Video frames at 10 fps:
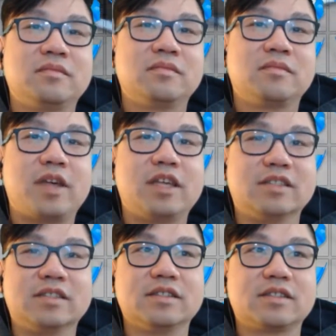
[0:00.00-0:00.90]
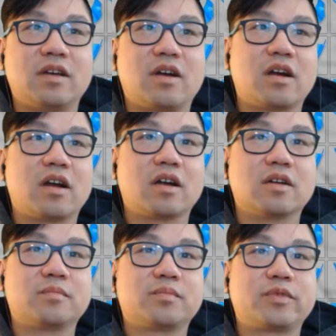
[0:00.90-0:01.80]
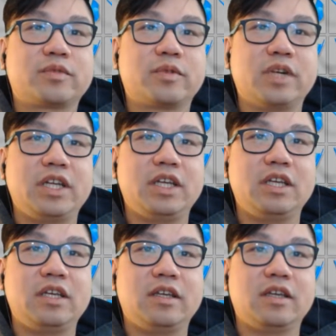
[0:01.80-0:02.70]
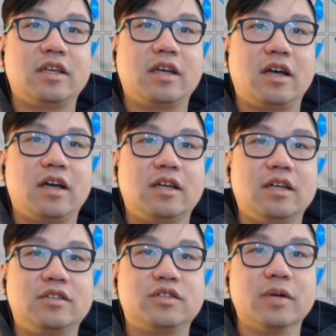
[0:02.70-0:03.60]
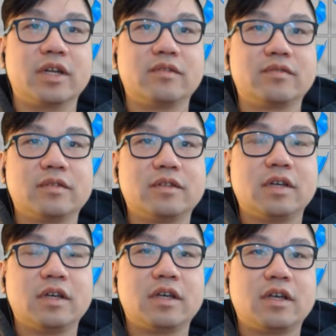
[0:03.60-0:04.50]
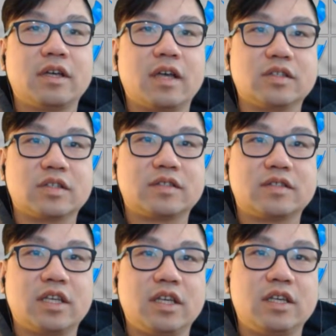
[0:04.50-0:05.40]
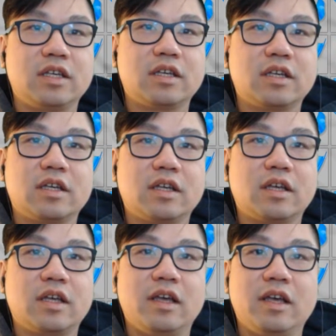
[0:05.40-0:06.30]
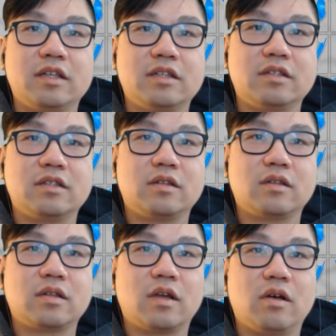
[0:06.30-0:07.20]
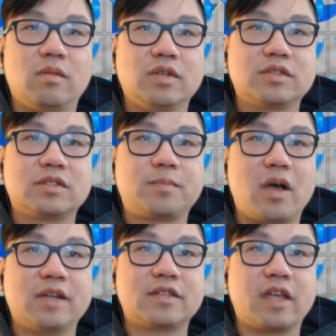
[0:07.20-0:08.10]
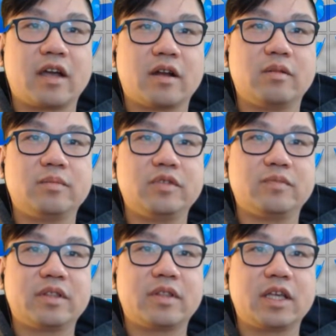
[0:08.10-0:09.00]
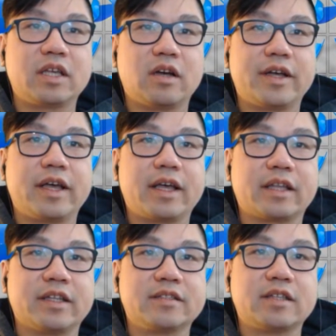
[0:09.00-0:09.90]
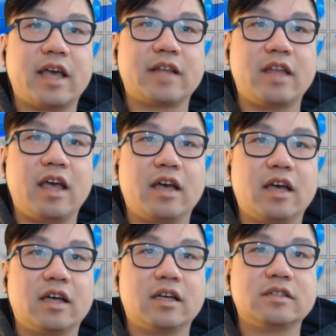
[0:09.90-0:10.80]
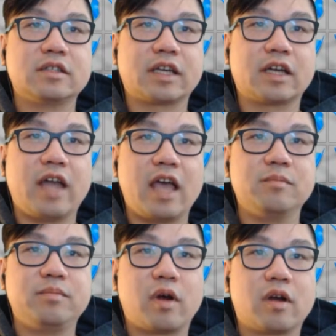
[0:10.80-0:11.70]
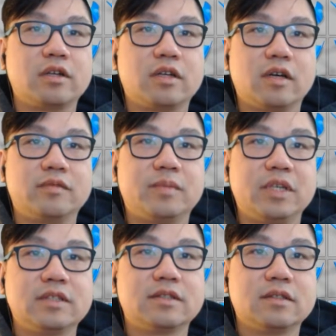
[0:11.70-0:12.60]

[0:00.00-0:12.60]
Pieces are pretty intuitive. As you can see, it almost spawns the arrow movement thing at the like an end part of the piece,